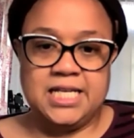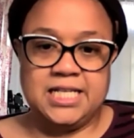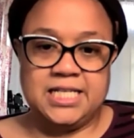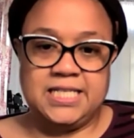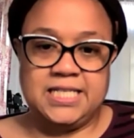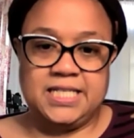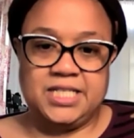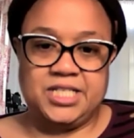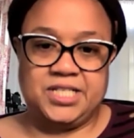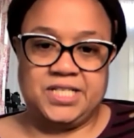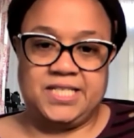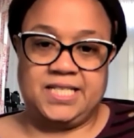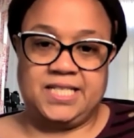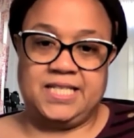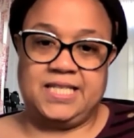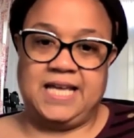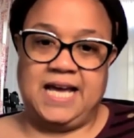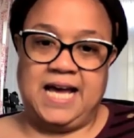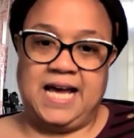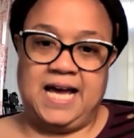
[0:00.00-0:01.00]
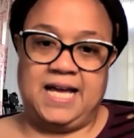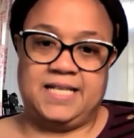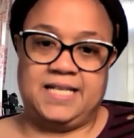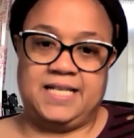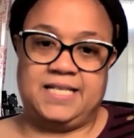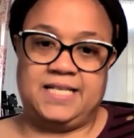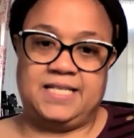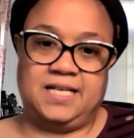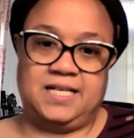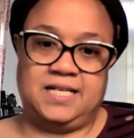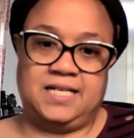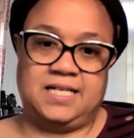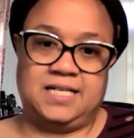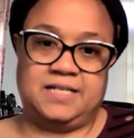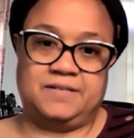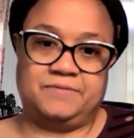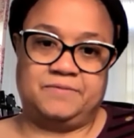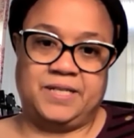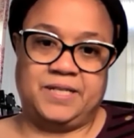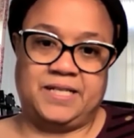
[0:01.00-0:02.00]
In addition to that,
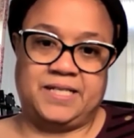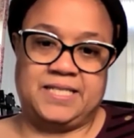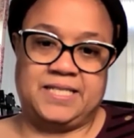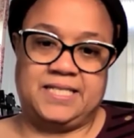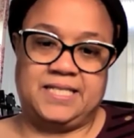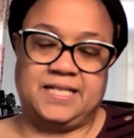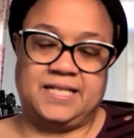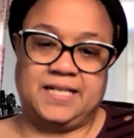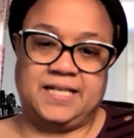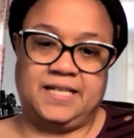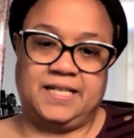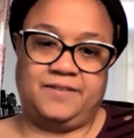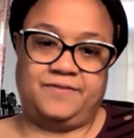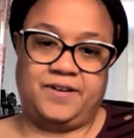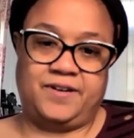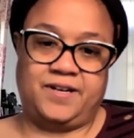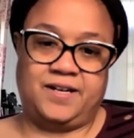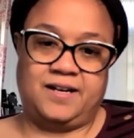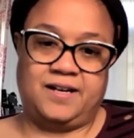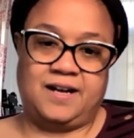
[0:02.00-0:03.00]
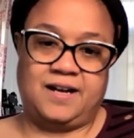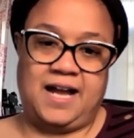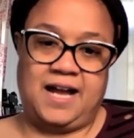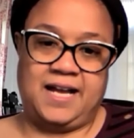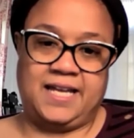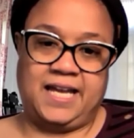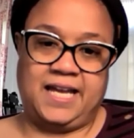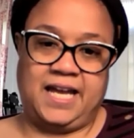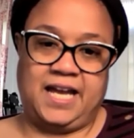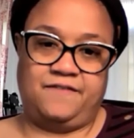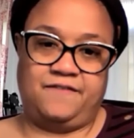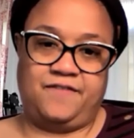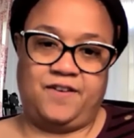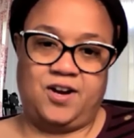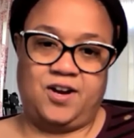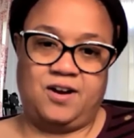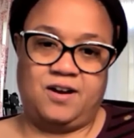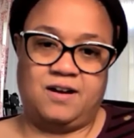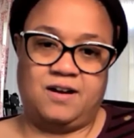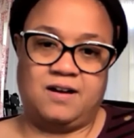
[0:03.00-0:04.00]
what else did I give her? I gave
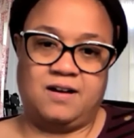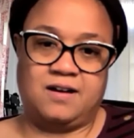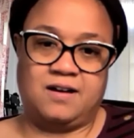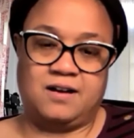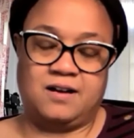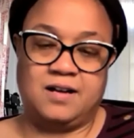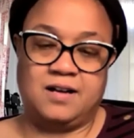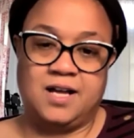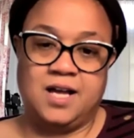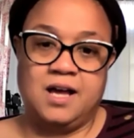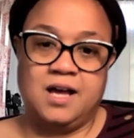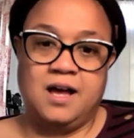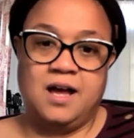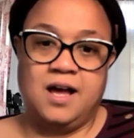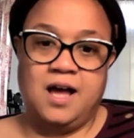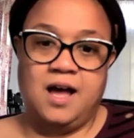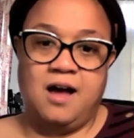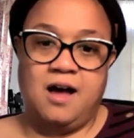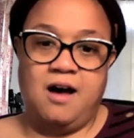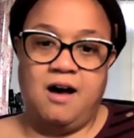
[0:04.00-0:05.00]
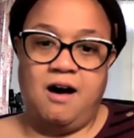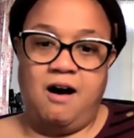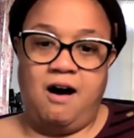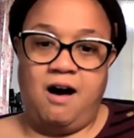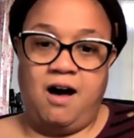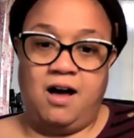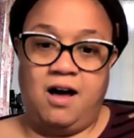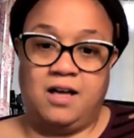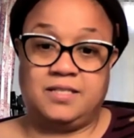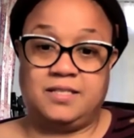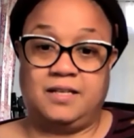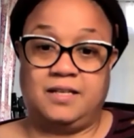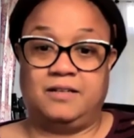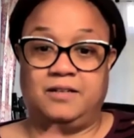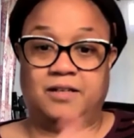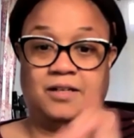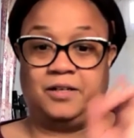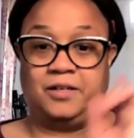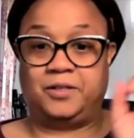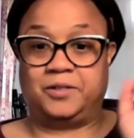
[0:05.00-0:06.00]
her
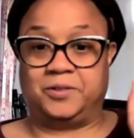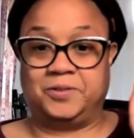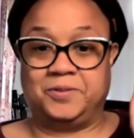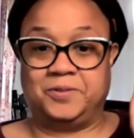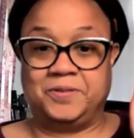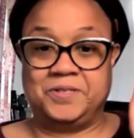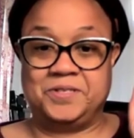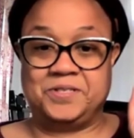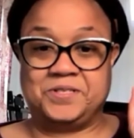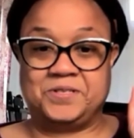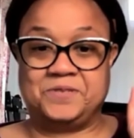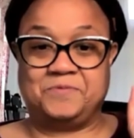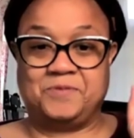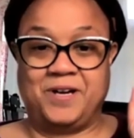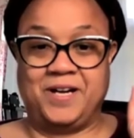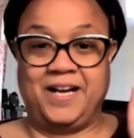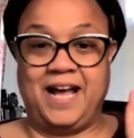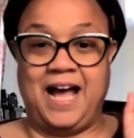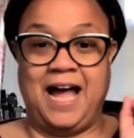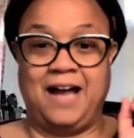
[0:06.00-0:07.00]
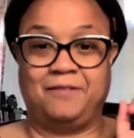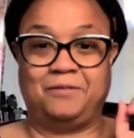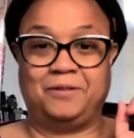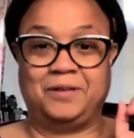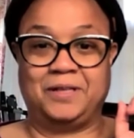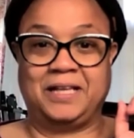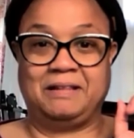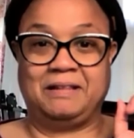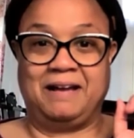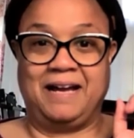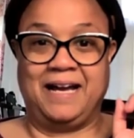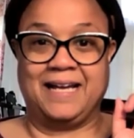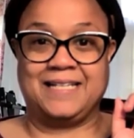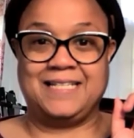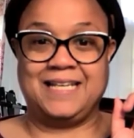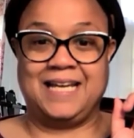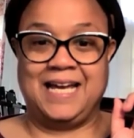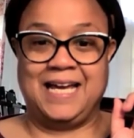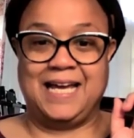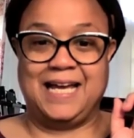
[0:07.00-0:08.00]
also, this is one I really
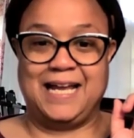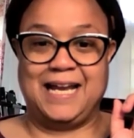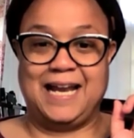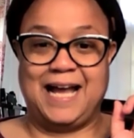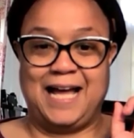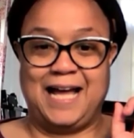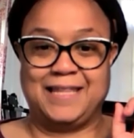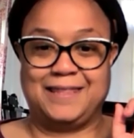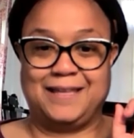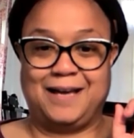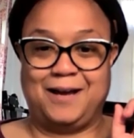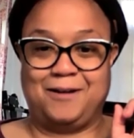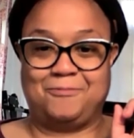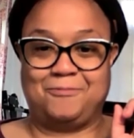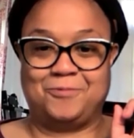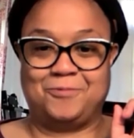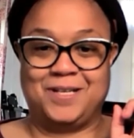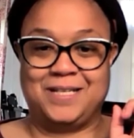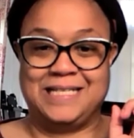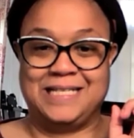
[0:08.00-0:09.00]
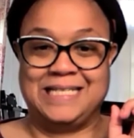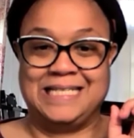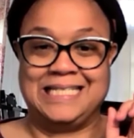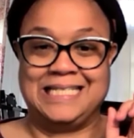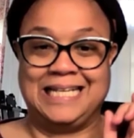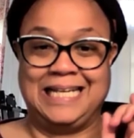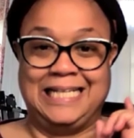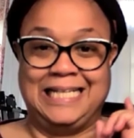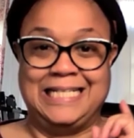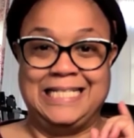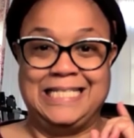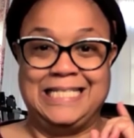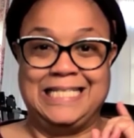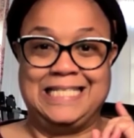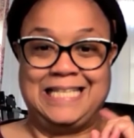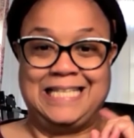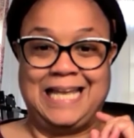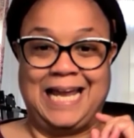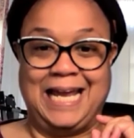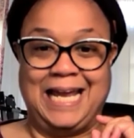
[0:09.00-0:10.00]
liked and I thought was
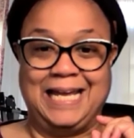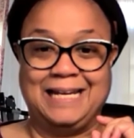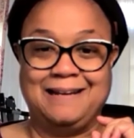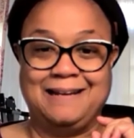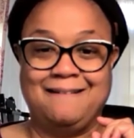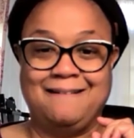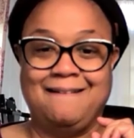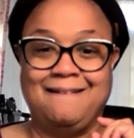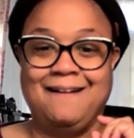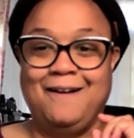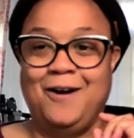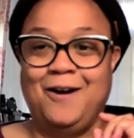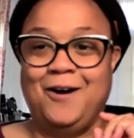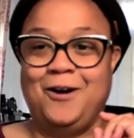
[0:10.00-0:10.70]
insane,